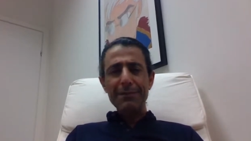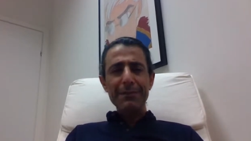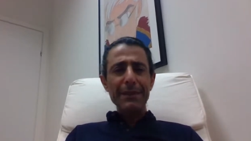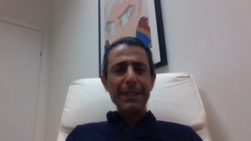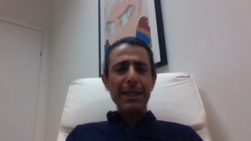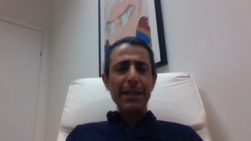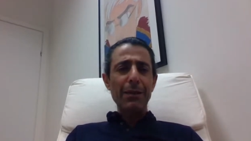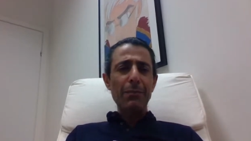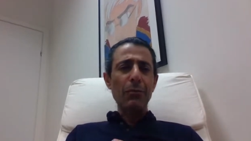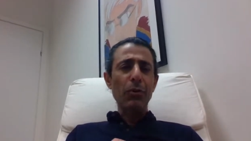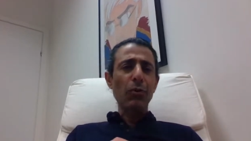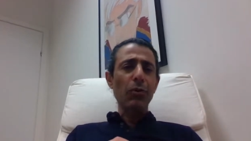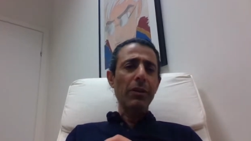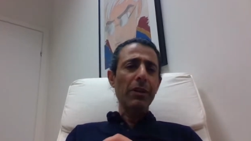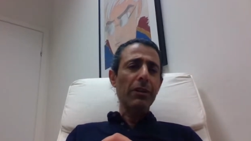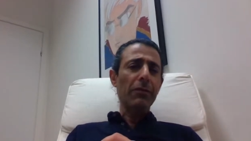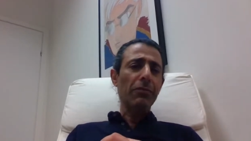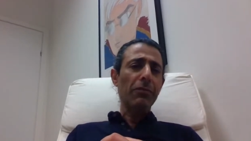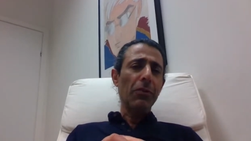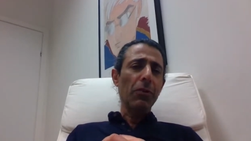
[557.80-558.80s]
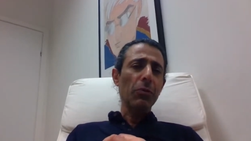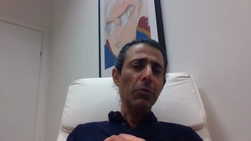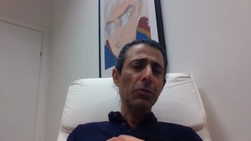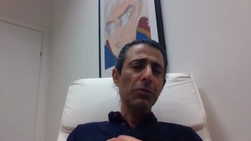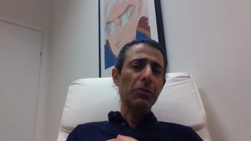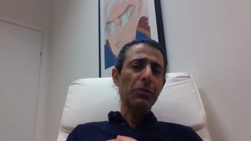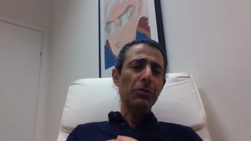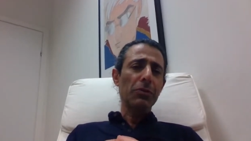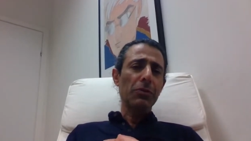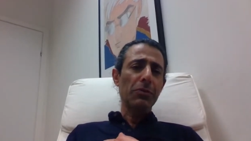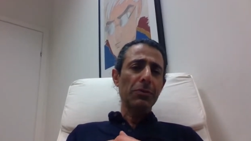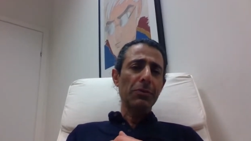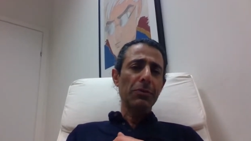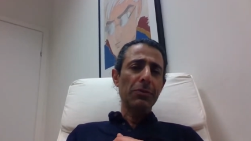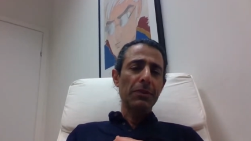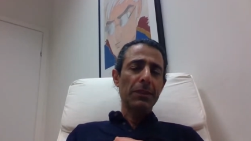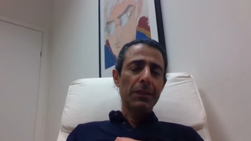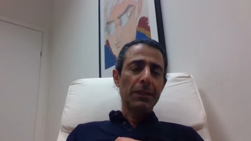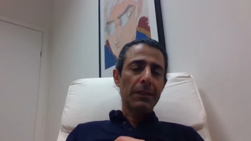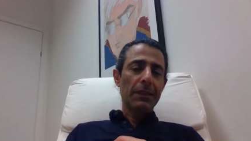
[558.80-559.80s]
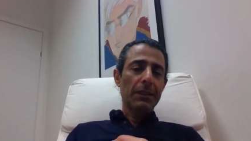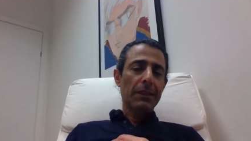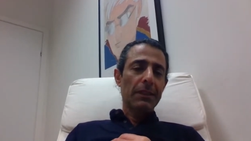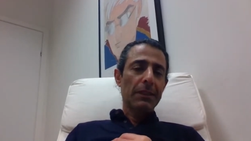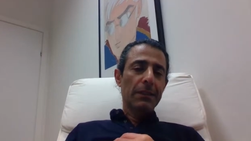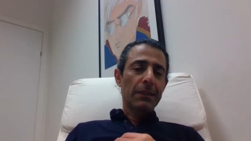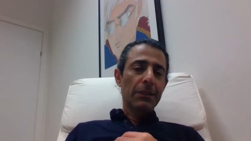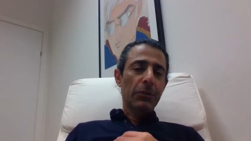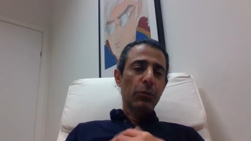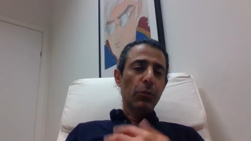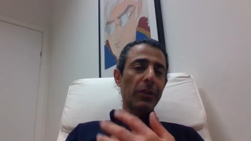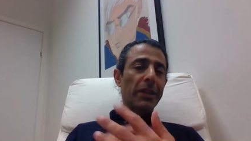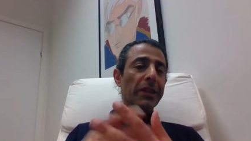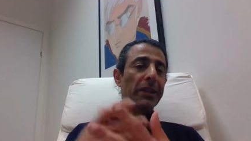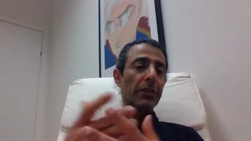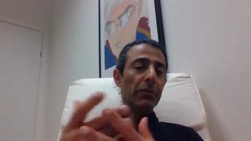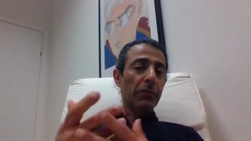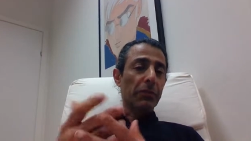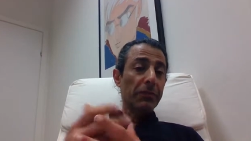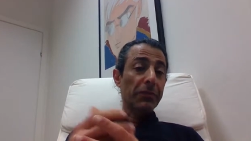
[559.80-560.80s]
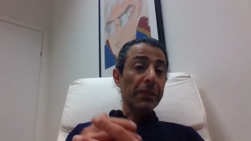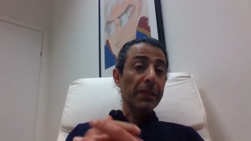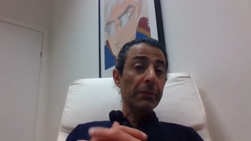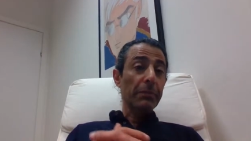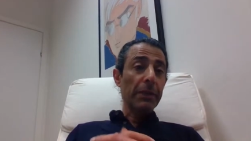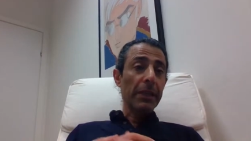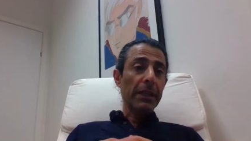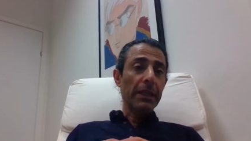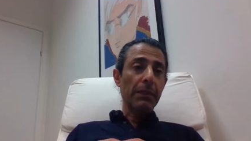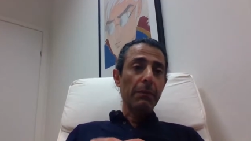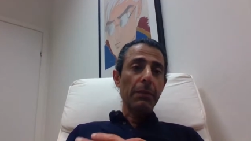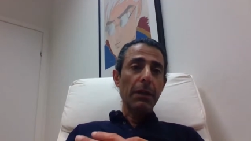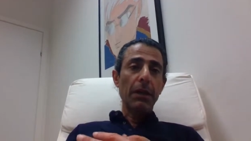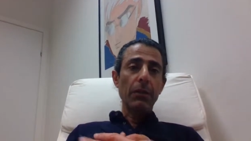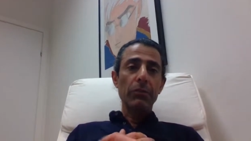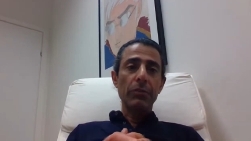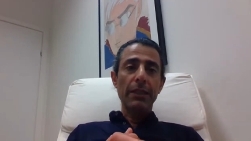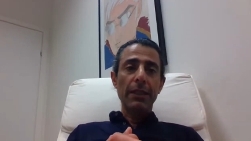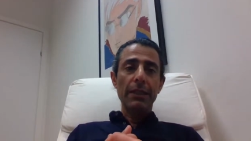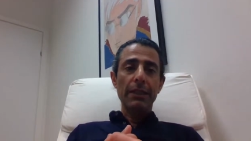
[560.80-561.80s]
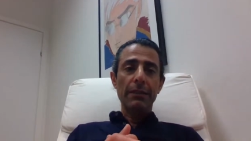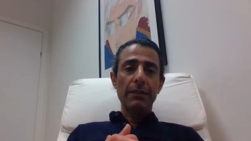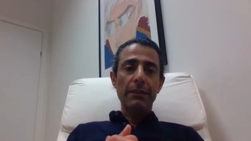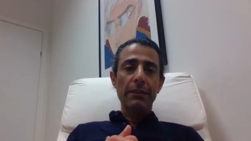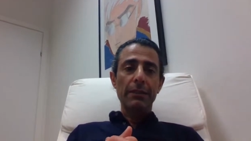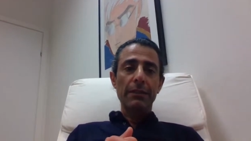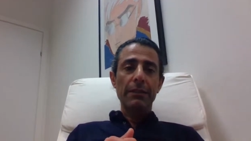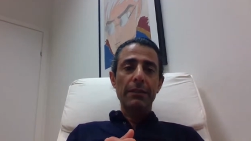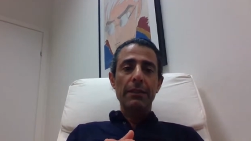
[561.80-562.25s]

I'm looking forward to hear your feedback about that.